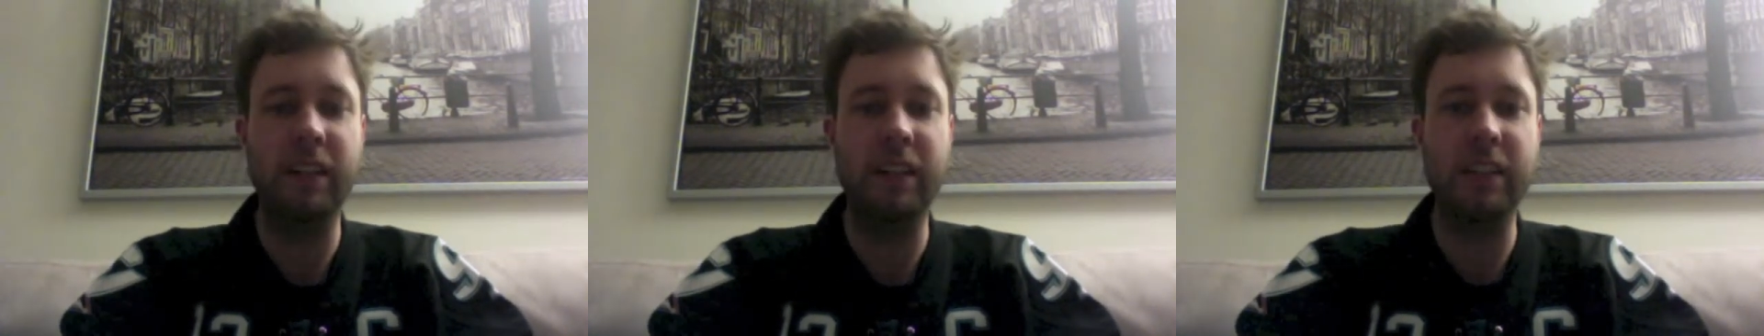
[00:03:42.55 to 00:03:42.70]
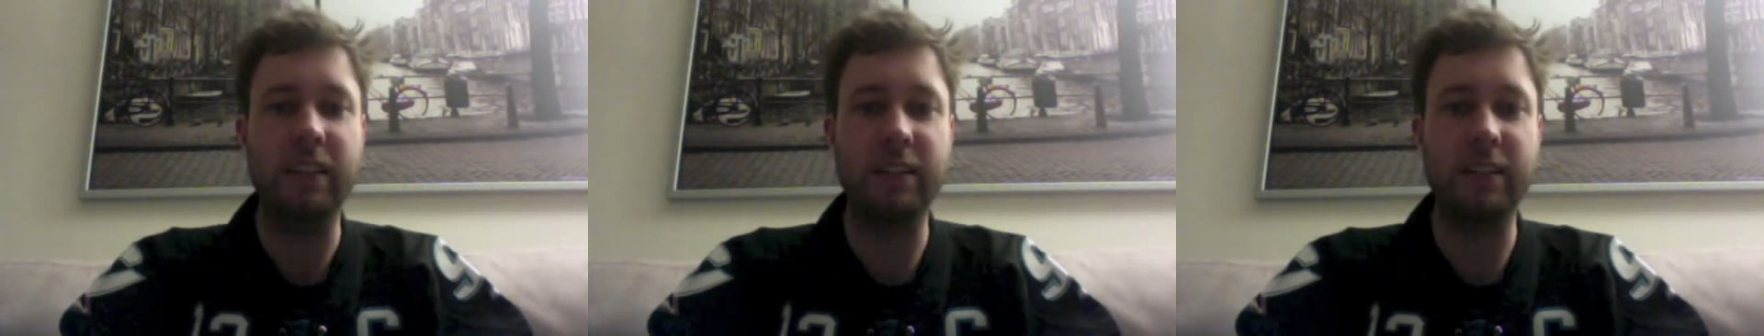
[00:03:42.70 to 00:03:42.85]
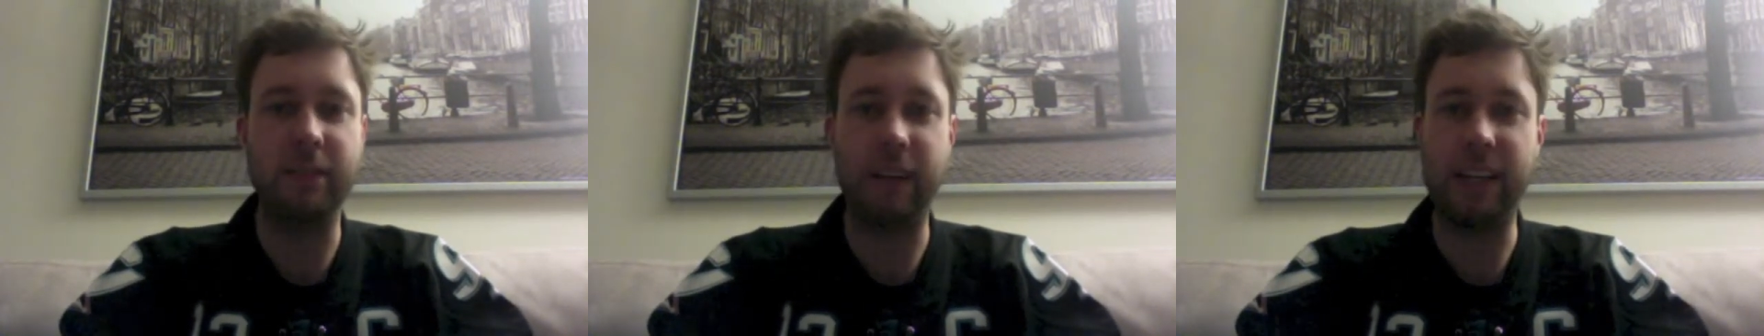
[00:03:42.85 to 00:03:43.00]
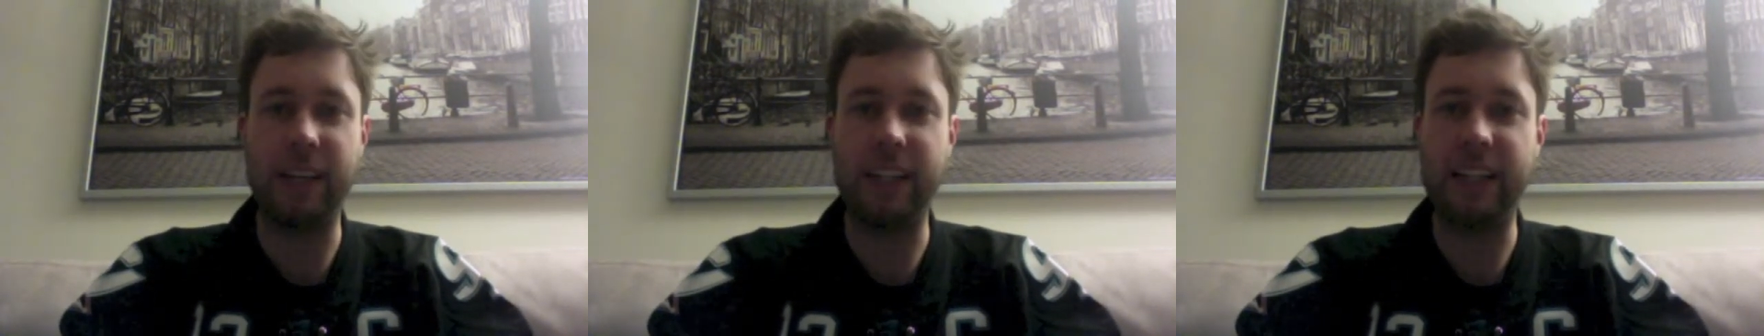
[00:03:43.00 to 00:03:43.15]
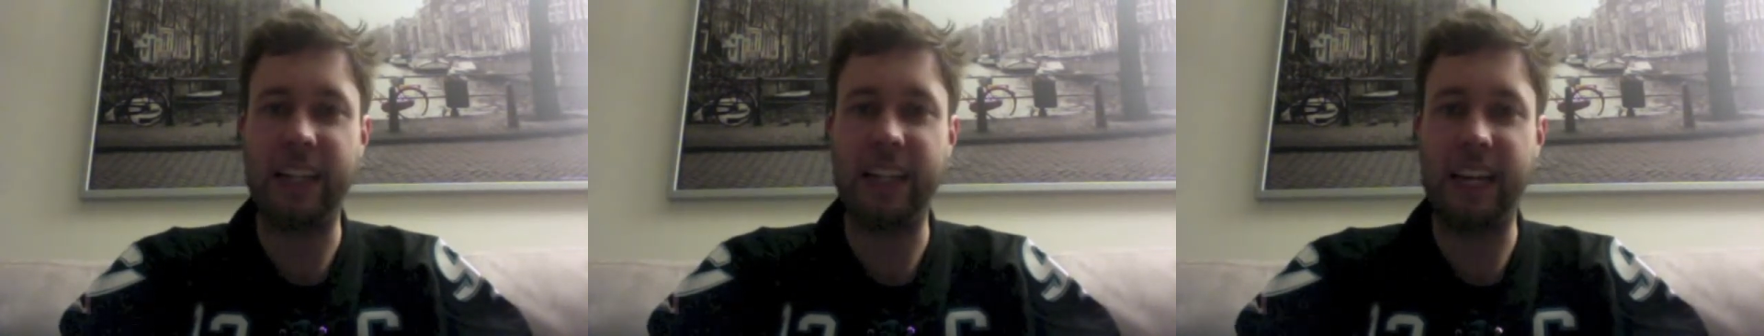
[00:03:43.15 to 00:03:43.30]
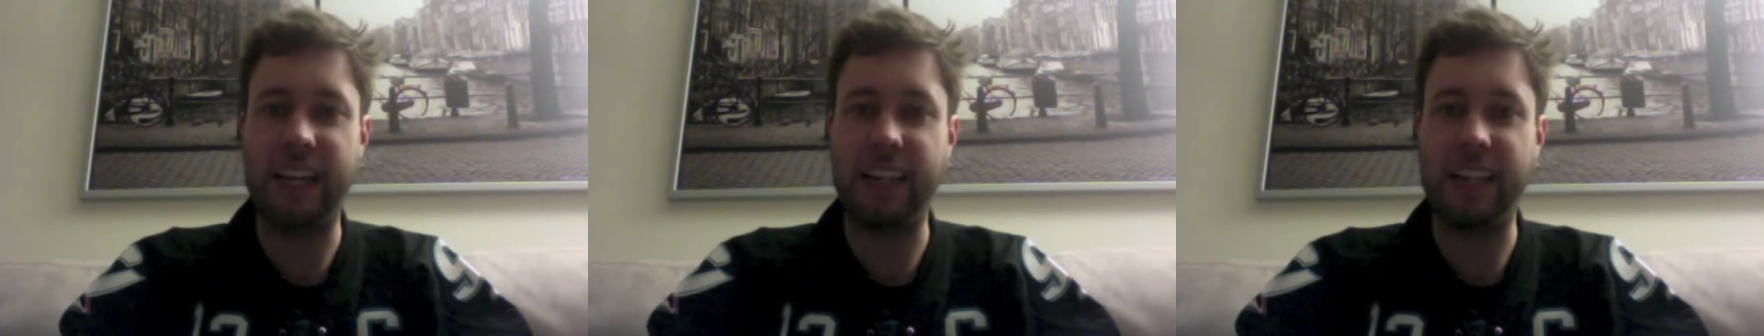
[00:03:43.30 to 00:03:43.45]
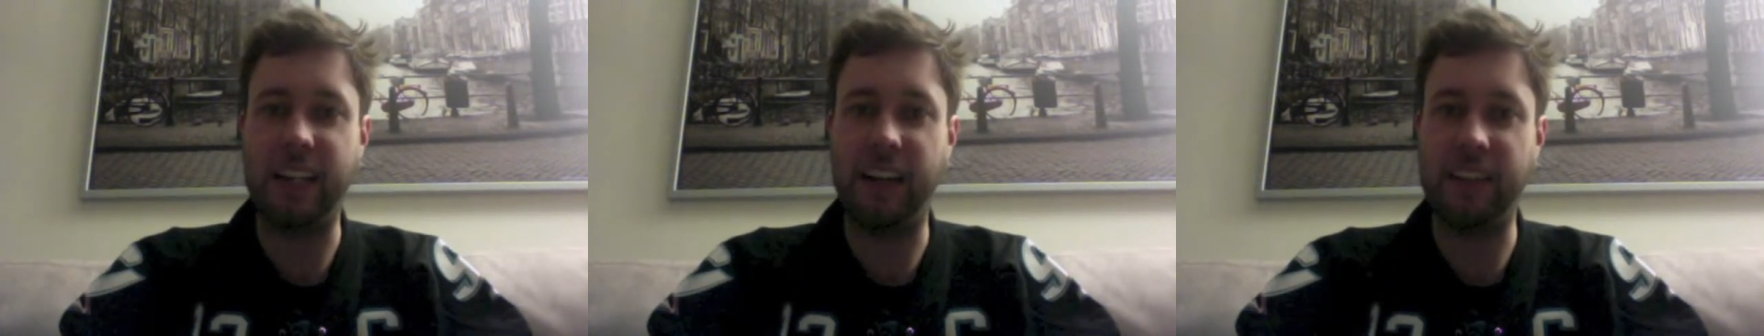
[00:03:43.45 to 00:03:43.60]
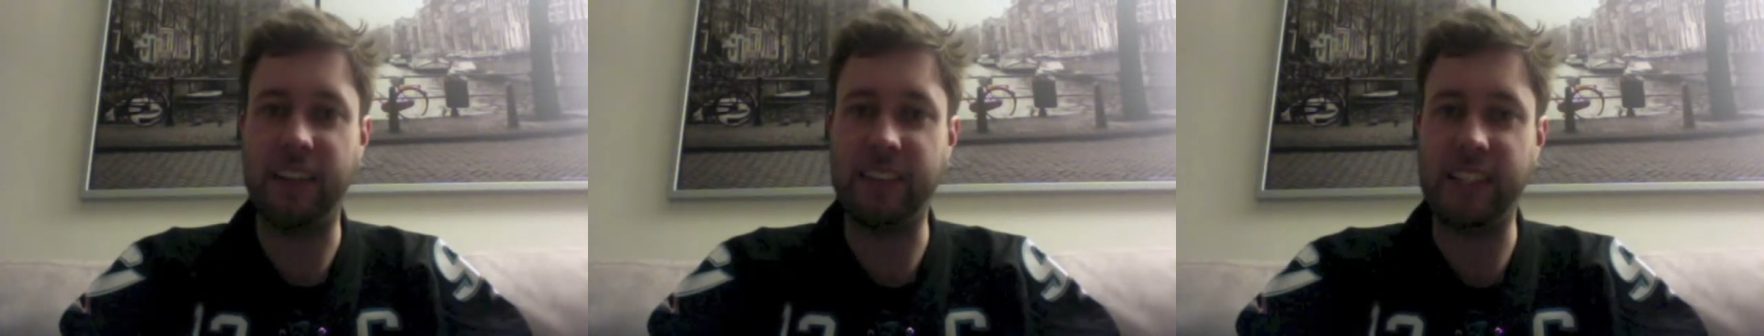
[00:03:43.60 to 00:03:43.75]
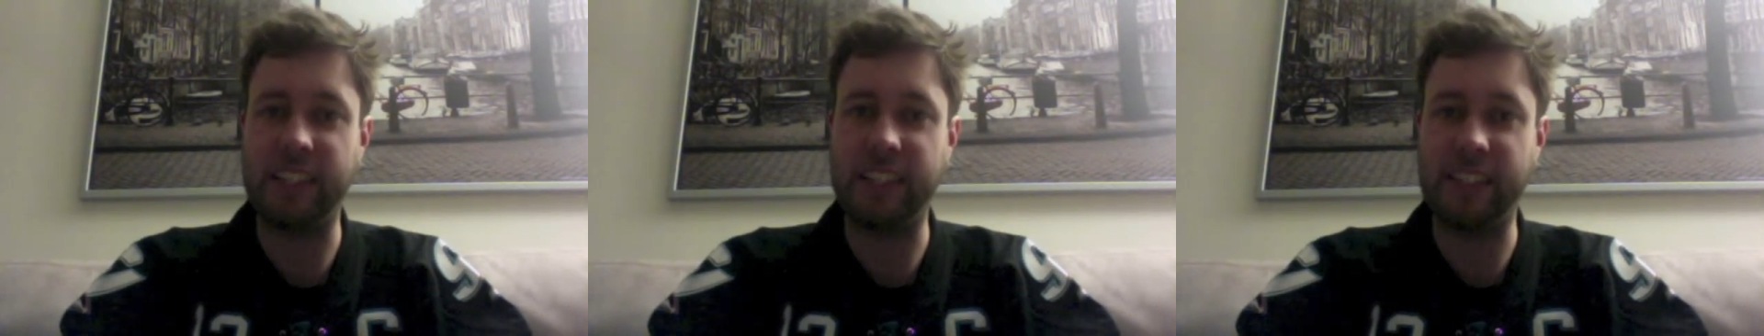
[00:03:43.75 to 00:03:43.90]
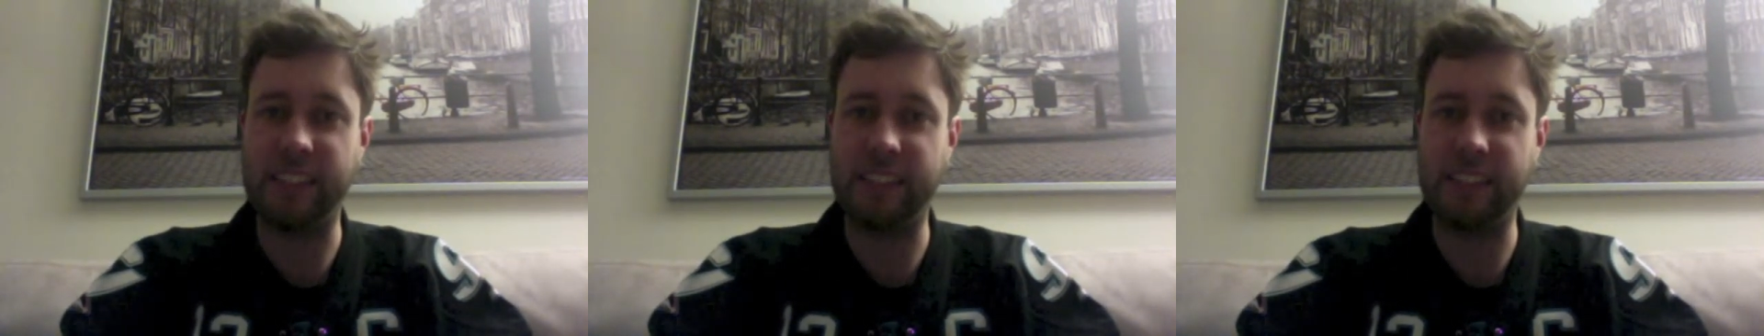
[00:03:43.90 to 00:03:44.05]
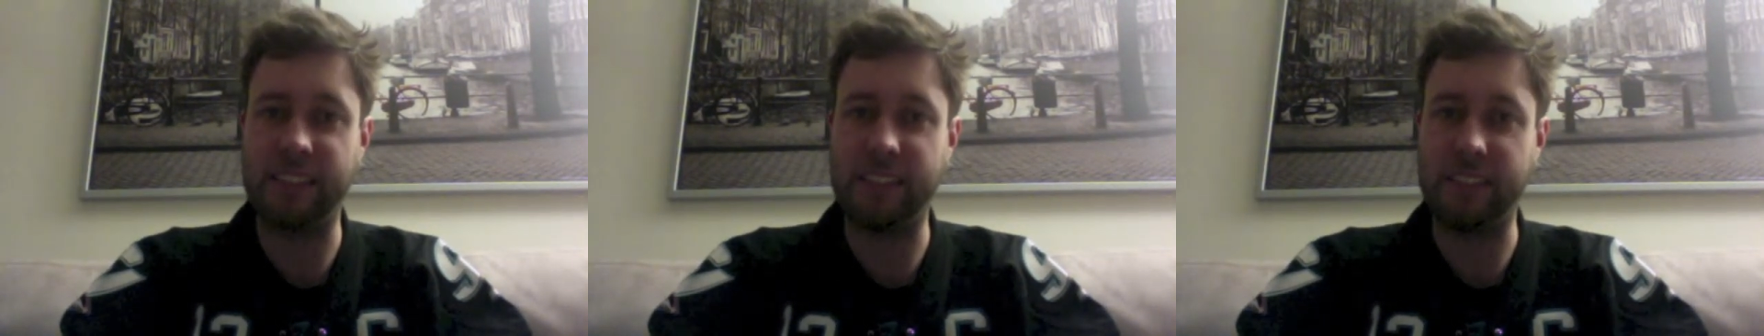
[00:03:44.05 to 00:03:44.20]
So I like Anaheim to take this